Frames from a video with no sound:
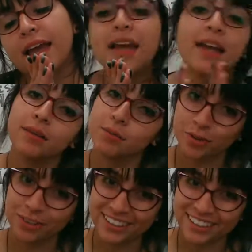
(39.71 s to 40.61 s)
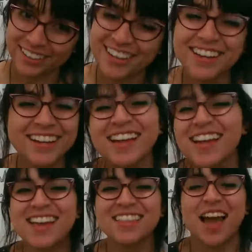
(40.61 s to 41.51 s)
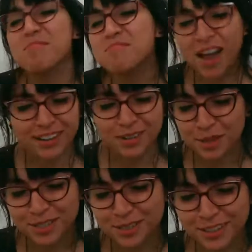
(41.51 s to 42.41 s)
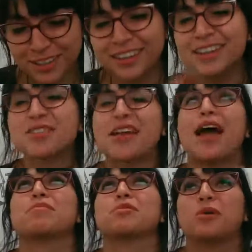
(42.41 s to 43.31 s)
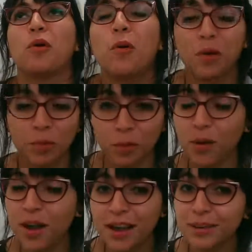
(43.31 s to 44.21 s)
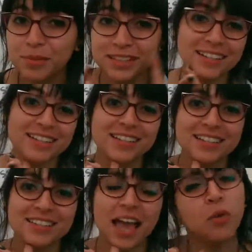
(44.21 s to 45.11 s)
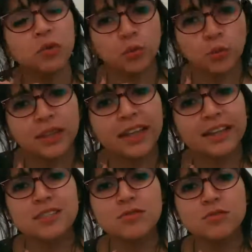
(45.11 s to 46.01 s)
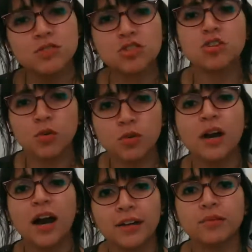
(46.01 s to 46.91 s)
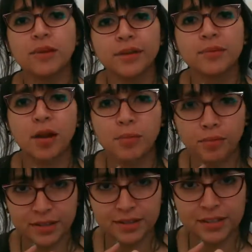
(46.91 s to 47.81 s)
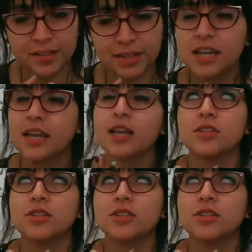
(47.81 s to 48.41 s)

And I'm totally kidding. I'm not going to bother to do that. That is absolutely horrible. One, because I would really like to show you how to write a proper essay.